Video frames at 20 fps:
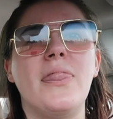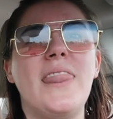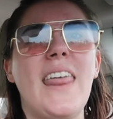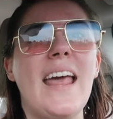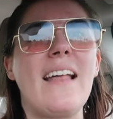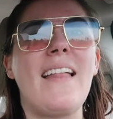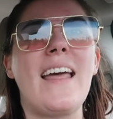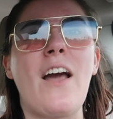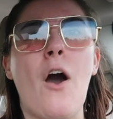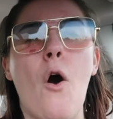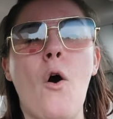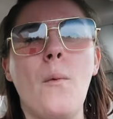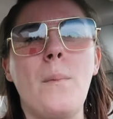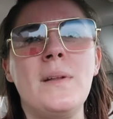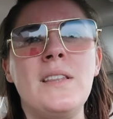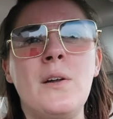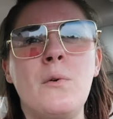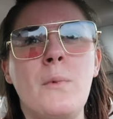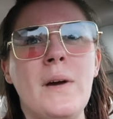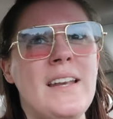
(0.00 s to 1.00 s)
they like
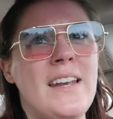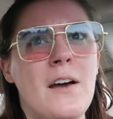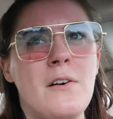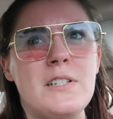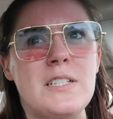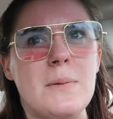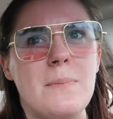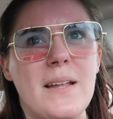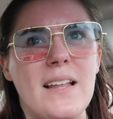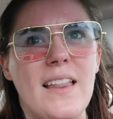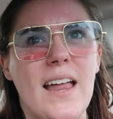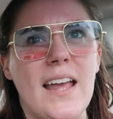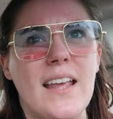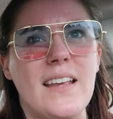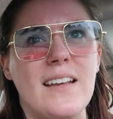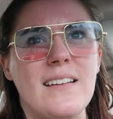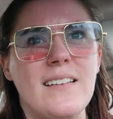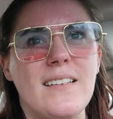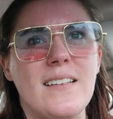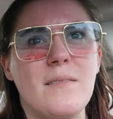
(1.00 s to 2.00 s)
opened the window to be
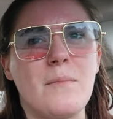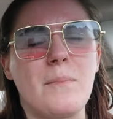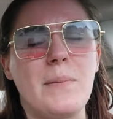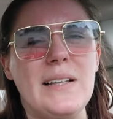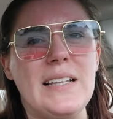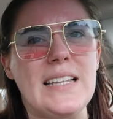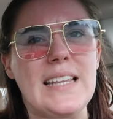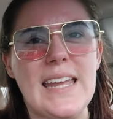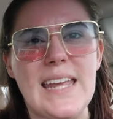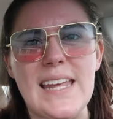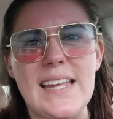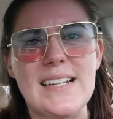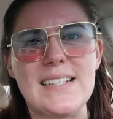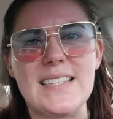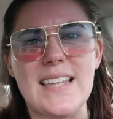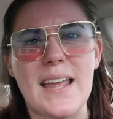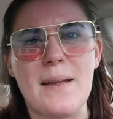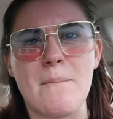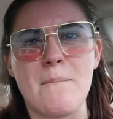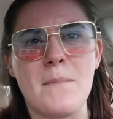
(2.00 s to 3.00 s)
like,
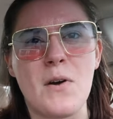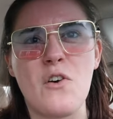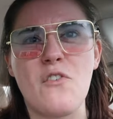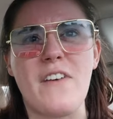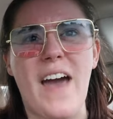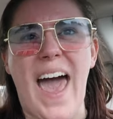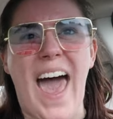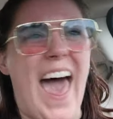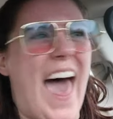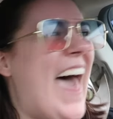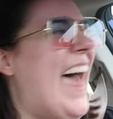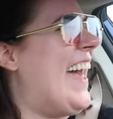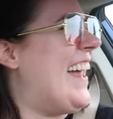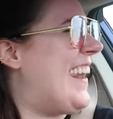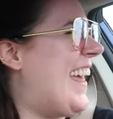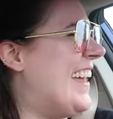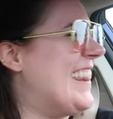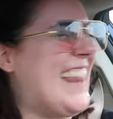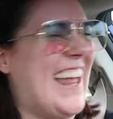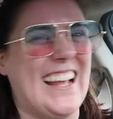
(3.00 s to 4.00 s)
please like move
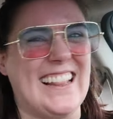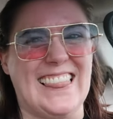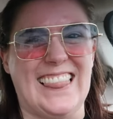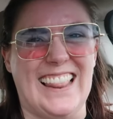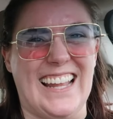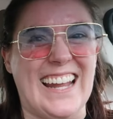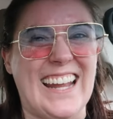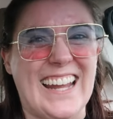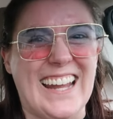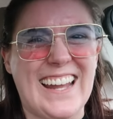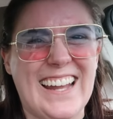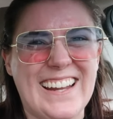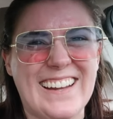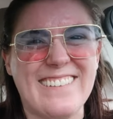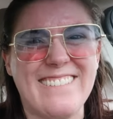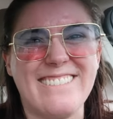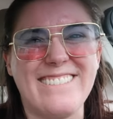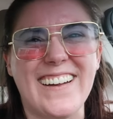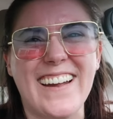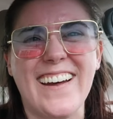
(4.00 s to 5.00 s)
ahead and like leave,
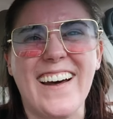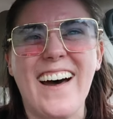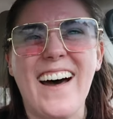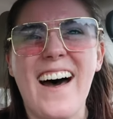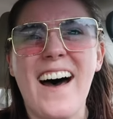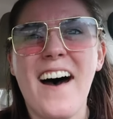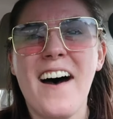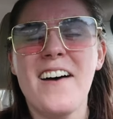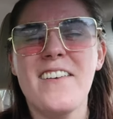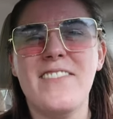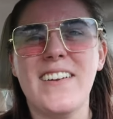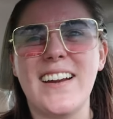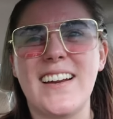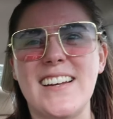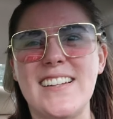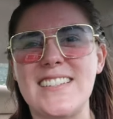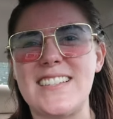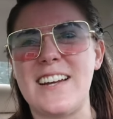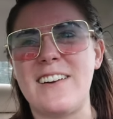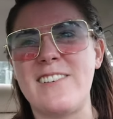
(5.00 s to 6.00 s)

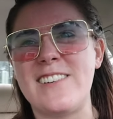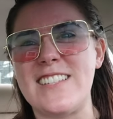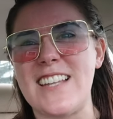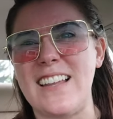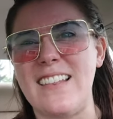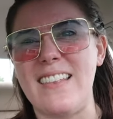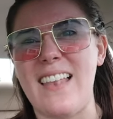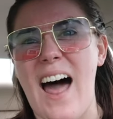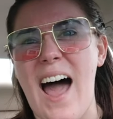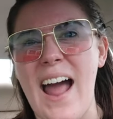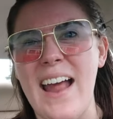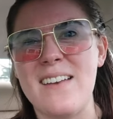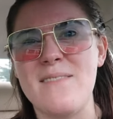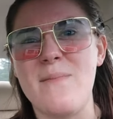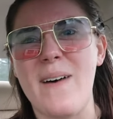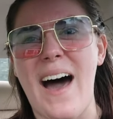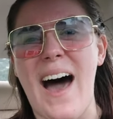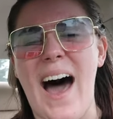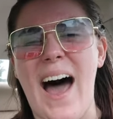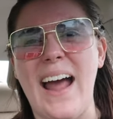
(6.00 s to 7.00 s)
because there was a
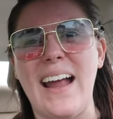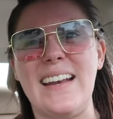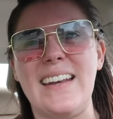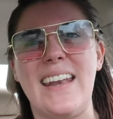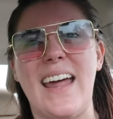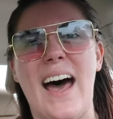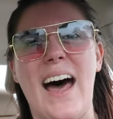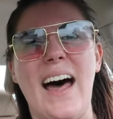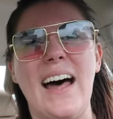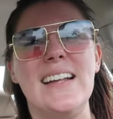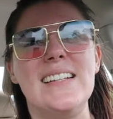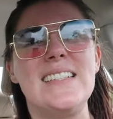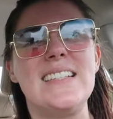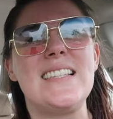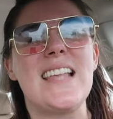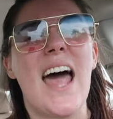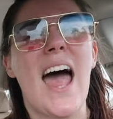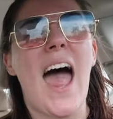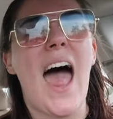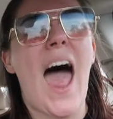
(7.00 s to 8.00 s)
line behind
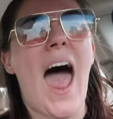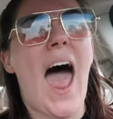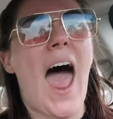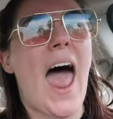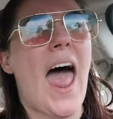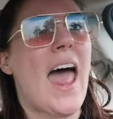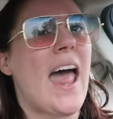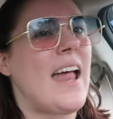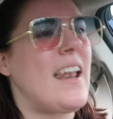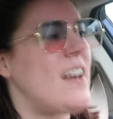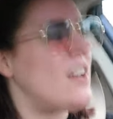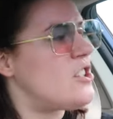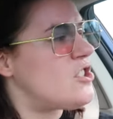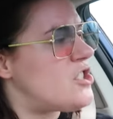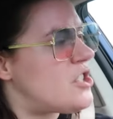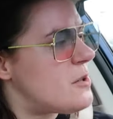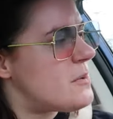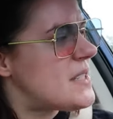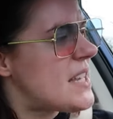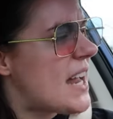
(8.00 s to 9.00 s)
us. And
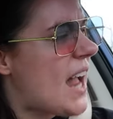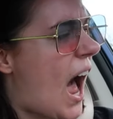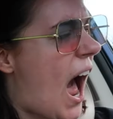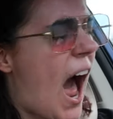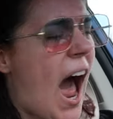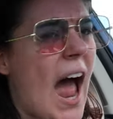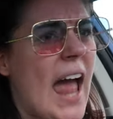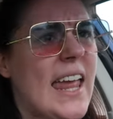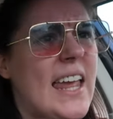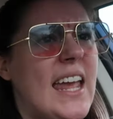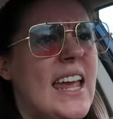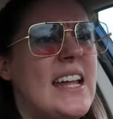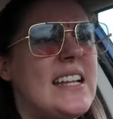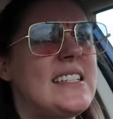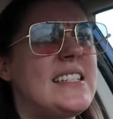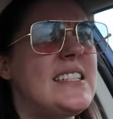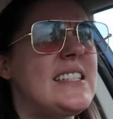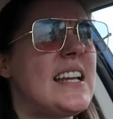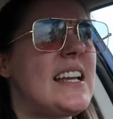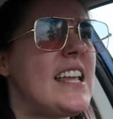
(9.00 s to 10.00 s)
she was like, I
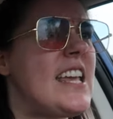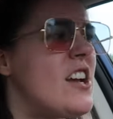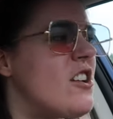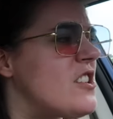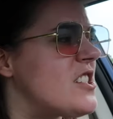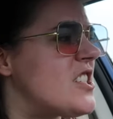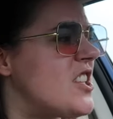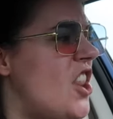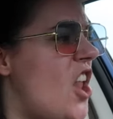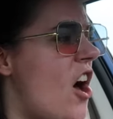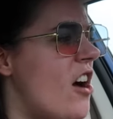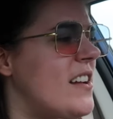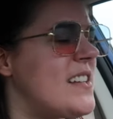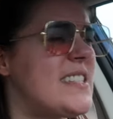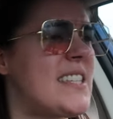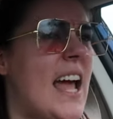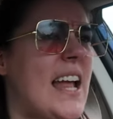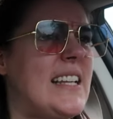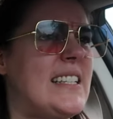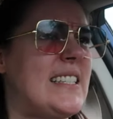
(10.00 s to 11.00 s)
can sit here as long
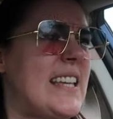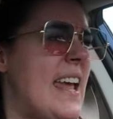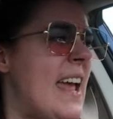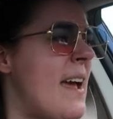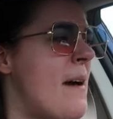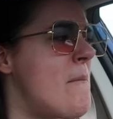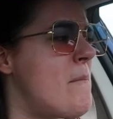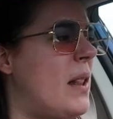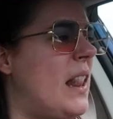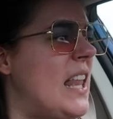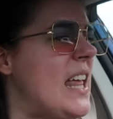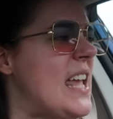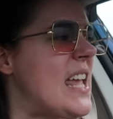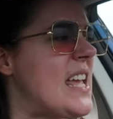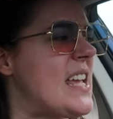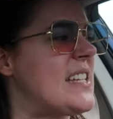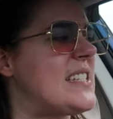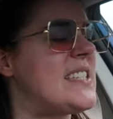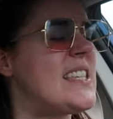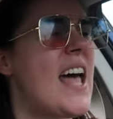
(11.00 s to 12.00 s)
as I damn
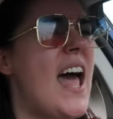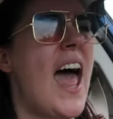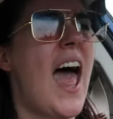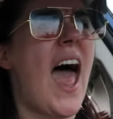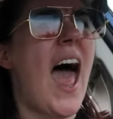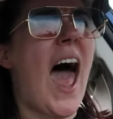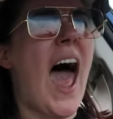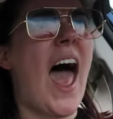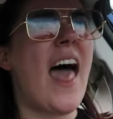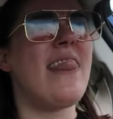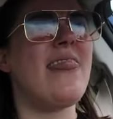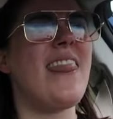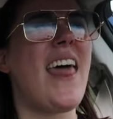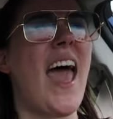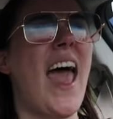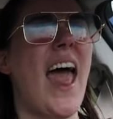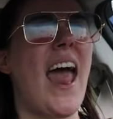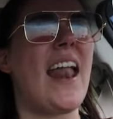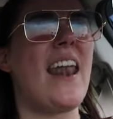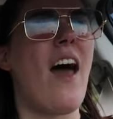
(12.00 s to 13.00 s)
please. And
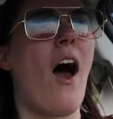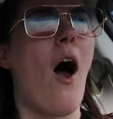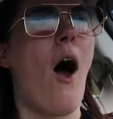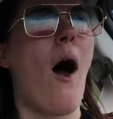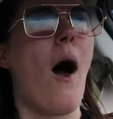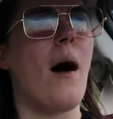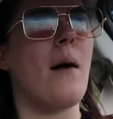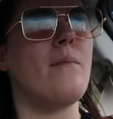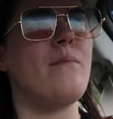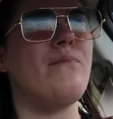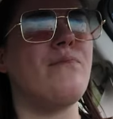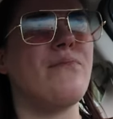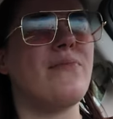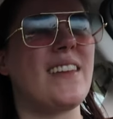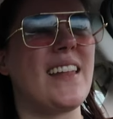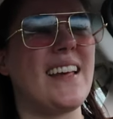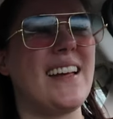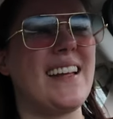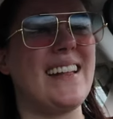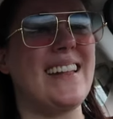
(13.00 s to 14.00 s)
then
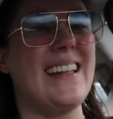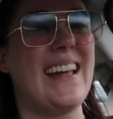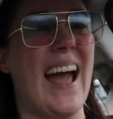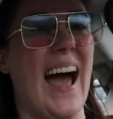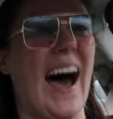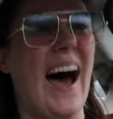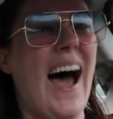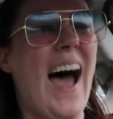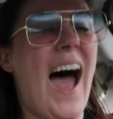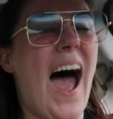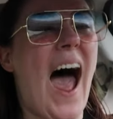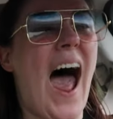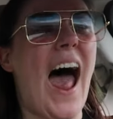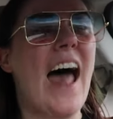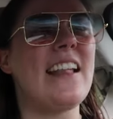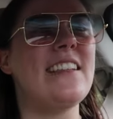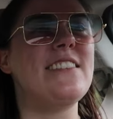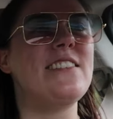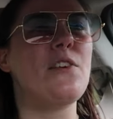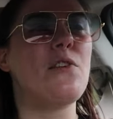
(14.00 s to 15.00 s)

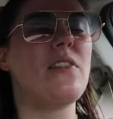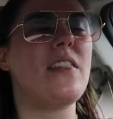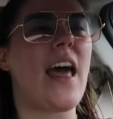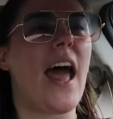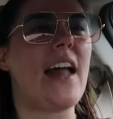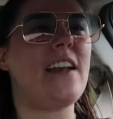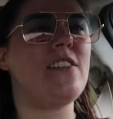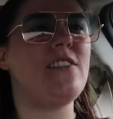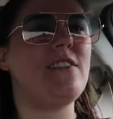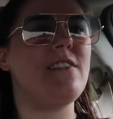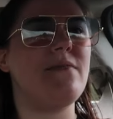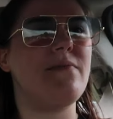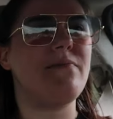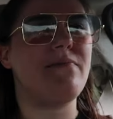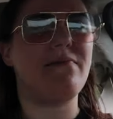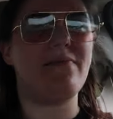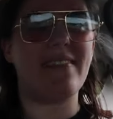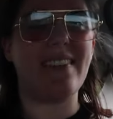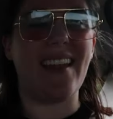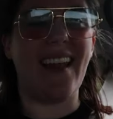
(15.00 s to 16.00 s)
and so then you should have
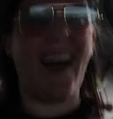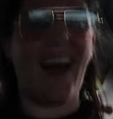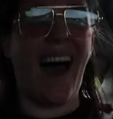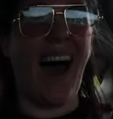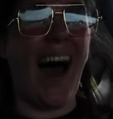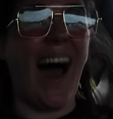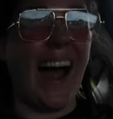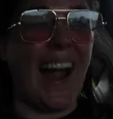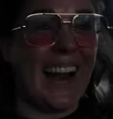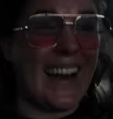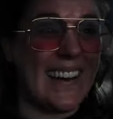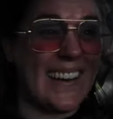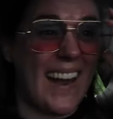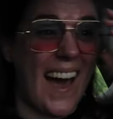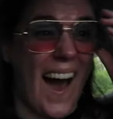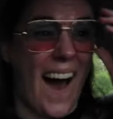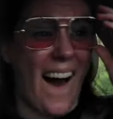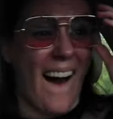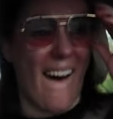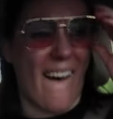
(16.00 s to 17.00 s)
videoed that. I
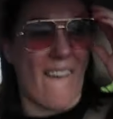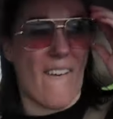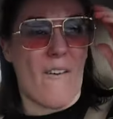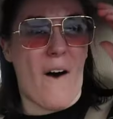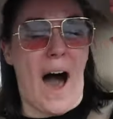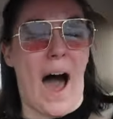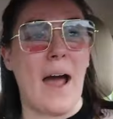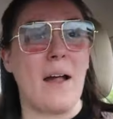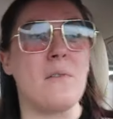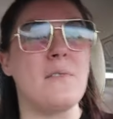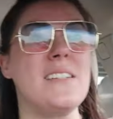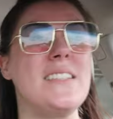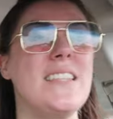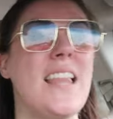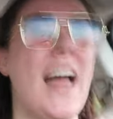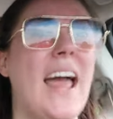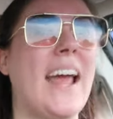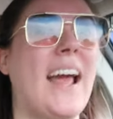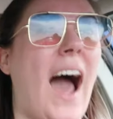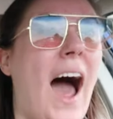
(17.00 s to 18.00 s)
know. I was
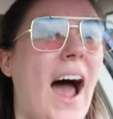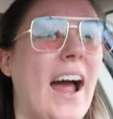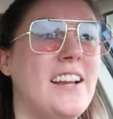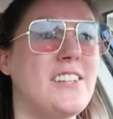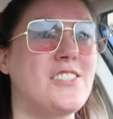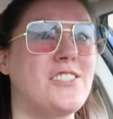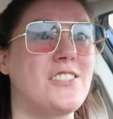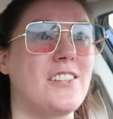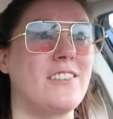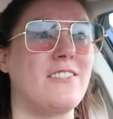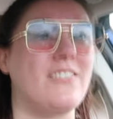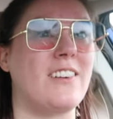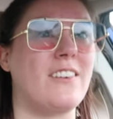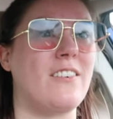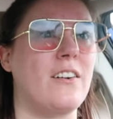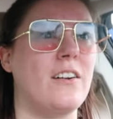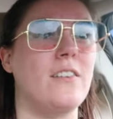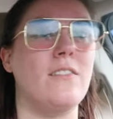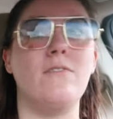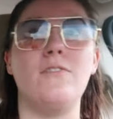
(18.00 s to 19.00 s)
like, I should
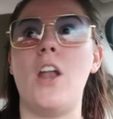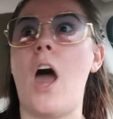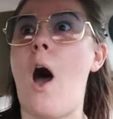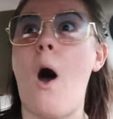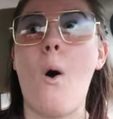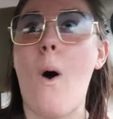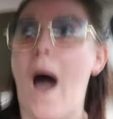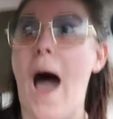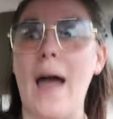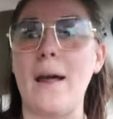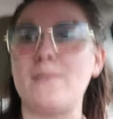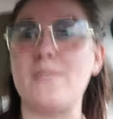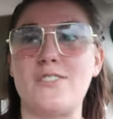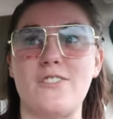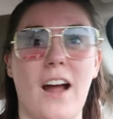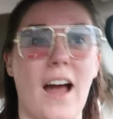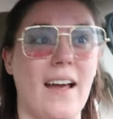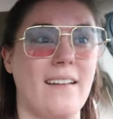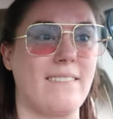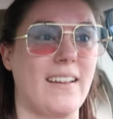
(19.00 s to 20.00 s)
driving. No, I was
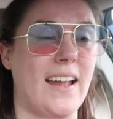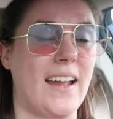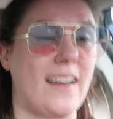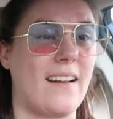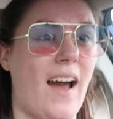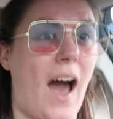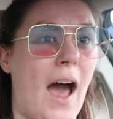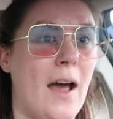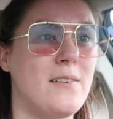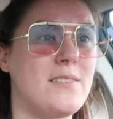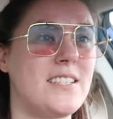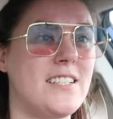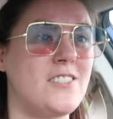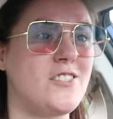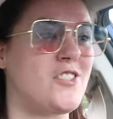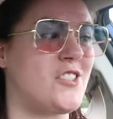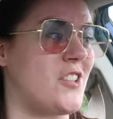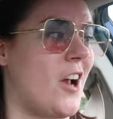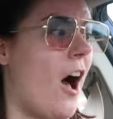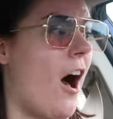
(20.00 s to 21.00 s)
driving. I was
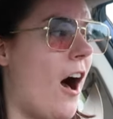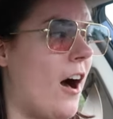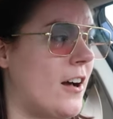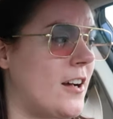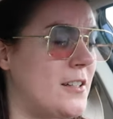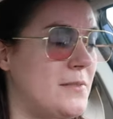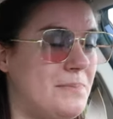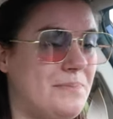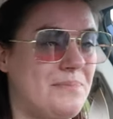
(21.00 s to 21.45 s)
in shock.